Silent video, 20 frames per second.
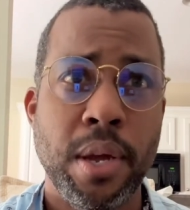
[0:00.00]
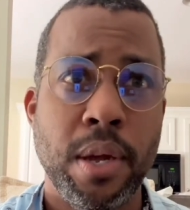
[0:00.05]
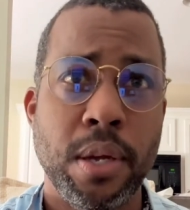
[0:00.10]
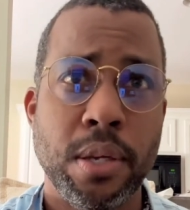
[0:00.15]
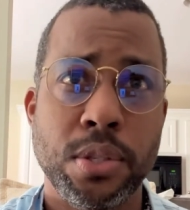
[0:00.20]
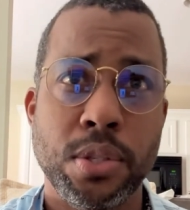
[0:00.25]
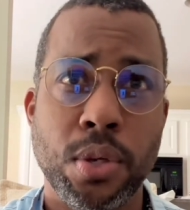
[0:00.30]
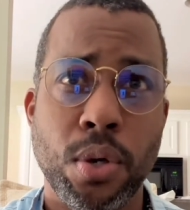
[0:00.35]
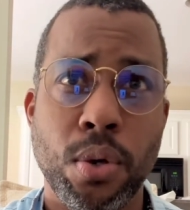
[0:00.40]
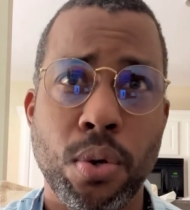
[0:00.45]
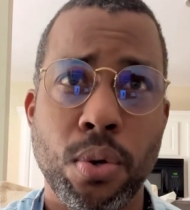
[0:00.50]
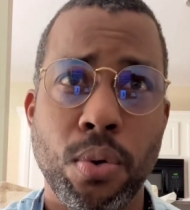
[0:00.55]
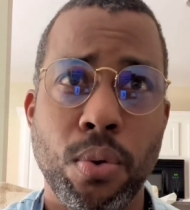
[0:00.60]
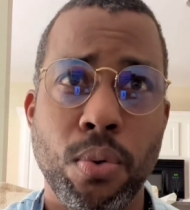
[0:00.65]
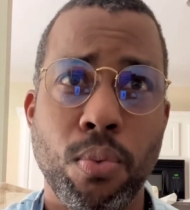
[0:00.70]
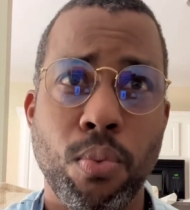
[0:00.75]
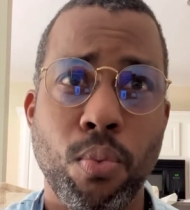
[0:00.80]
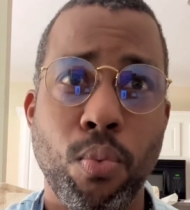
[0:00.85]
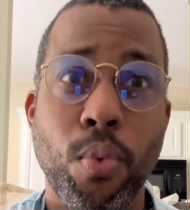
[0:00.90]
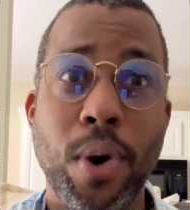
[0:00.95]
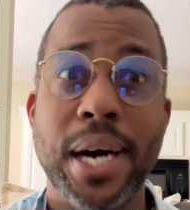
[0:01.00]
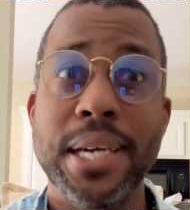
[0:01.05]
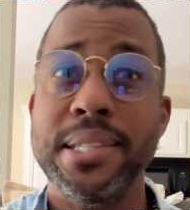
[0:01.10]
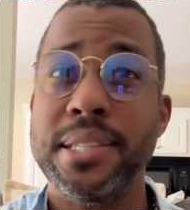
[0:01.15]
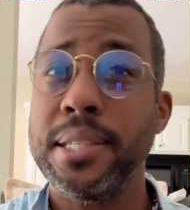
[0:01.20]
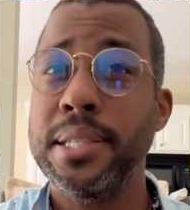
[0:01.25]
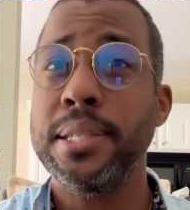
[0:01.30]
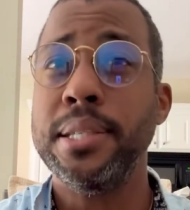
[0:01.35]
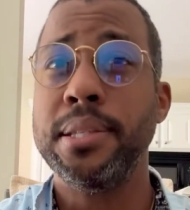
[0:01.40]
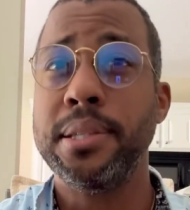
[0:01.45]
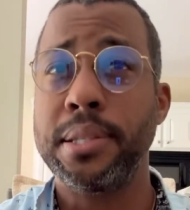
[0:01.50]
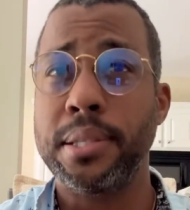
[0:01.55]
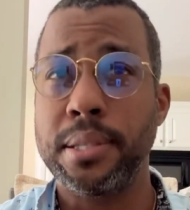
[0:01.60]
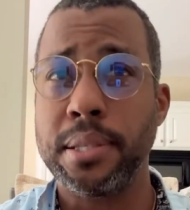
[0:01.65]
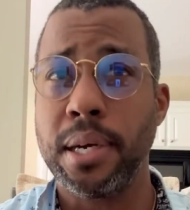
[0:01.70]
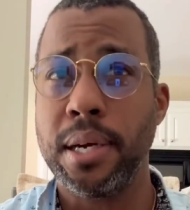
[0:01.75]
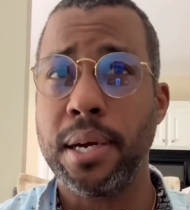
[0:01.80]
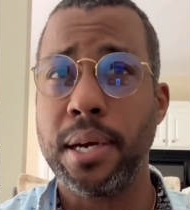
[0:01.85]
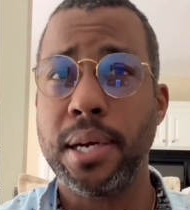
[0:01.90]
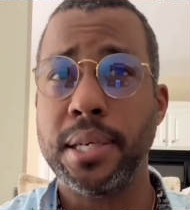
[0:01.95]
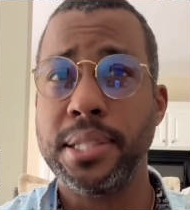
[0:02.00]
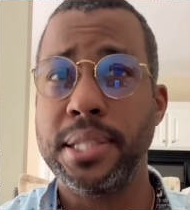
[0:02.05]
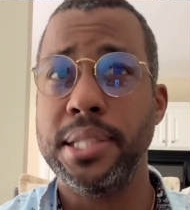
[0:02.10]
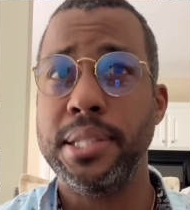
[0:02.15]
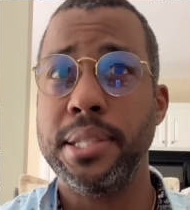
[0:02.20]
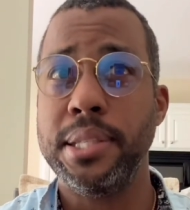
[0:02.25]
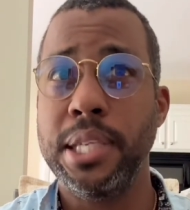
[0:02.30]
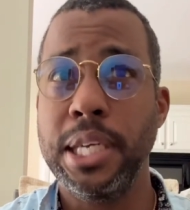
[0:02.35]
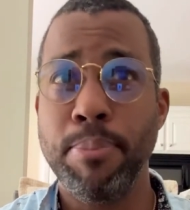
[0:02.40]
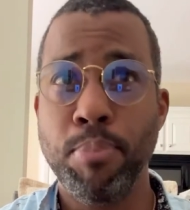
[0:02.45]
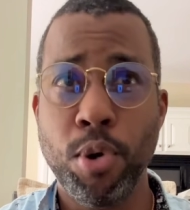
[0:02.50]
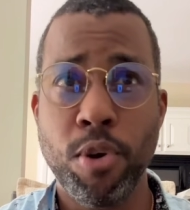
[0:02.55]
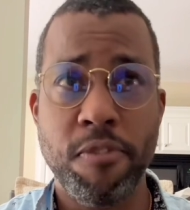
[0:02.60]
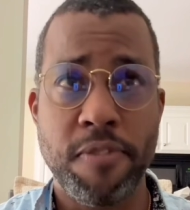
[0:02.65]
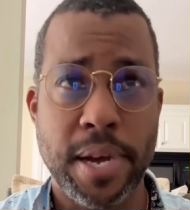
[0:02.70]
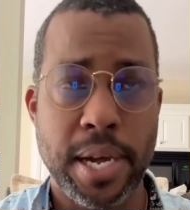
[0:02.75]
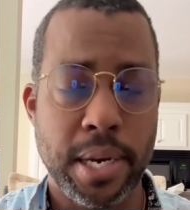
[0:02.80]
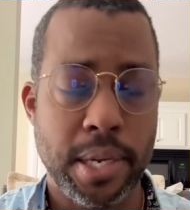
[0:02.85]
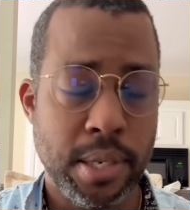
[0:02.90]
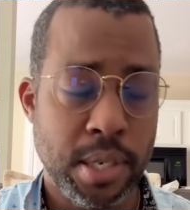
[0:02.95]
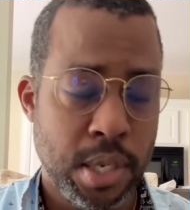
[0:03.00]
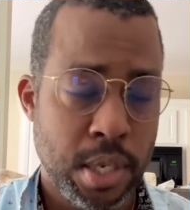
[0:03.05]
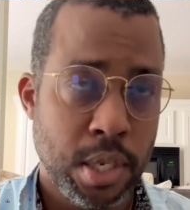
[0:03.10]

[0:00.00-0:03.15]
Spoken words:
So what is CTD profiling?